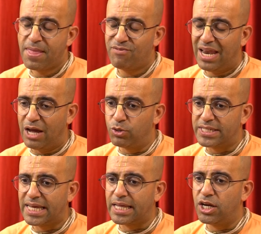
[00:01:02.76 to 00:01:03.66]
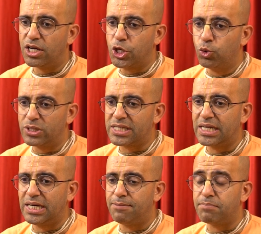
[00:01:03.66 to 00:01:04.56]
Well, I would say, you know, youths,
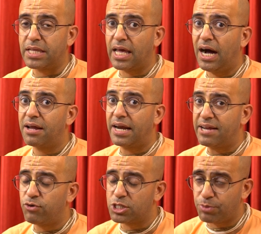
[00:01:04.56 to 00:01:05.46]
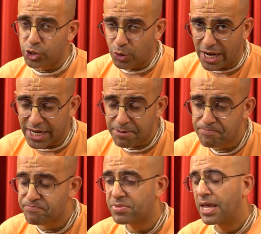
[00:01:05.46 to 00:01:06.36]
they are ready for spirituality.
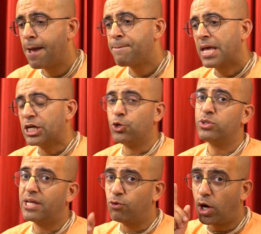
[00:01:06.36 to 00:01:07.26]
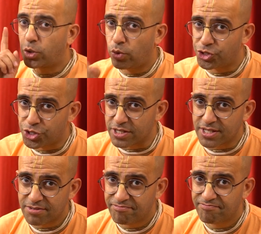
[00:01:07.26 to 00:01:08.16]
Youths have got
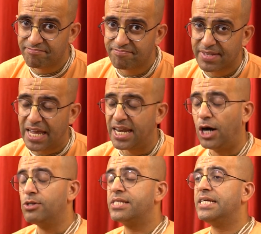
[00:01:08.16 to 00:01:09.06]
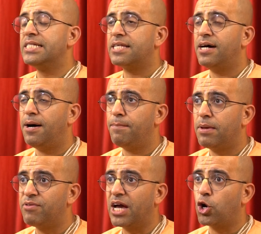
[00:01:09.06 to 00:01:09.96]
questions. Now, since
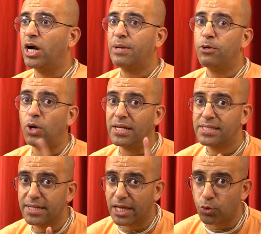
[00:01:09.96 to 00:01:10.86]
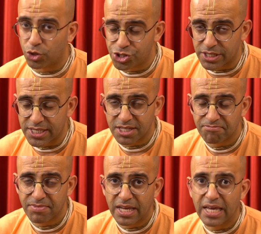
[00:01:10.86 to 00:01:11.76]
we are not able to answer their questions,
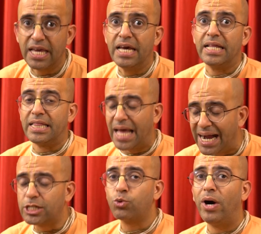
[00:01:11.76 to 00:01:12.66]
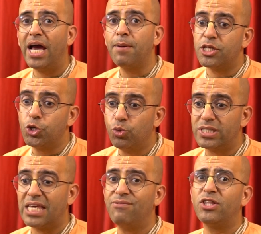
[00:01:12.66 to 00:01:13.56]
that's why
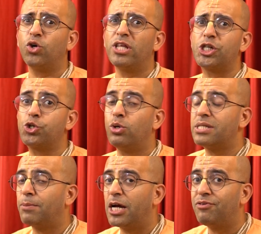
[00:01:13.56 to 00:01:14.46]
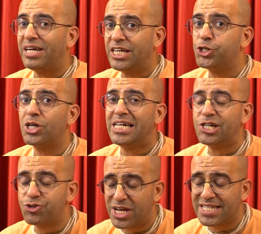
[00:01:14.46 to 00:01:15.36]
youths, even though they show some kind of initial
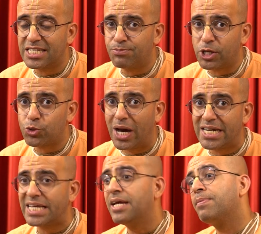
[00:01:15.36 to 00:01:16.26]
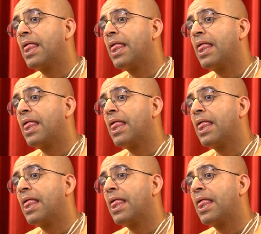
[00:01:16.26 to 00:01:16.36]
interest in spirituality,